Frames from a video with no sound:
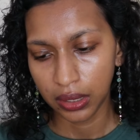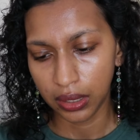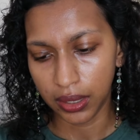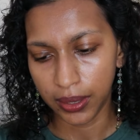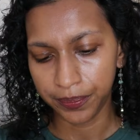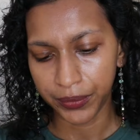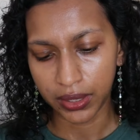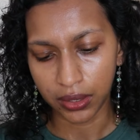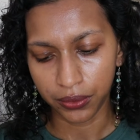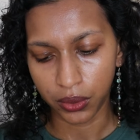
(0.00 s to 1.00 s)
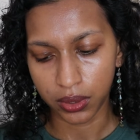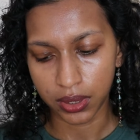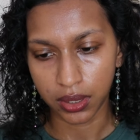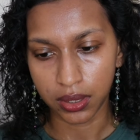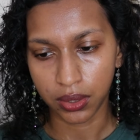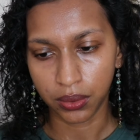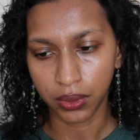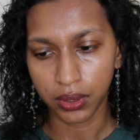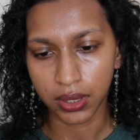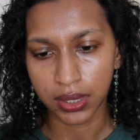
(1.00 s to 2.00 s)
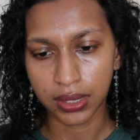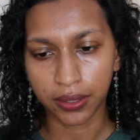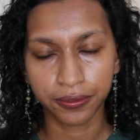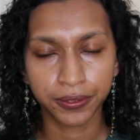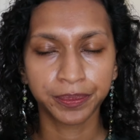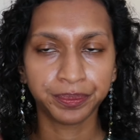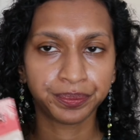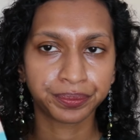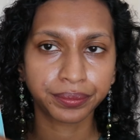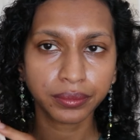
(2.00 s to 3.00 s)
And then of course there's all this stuff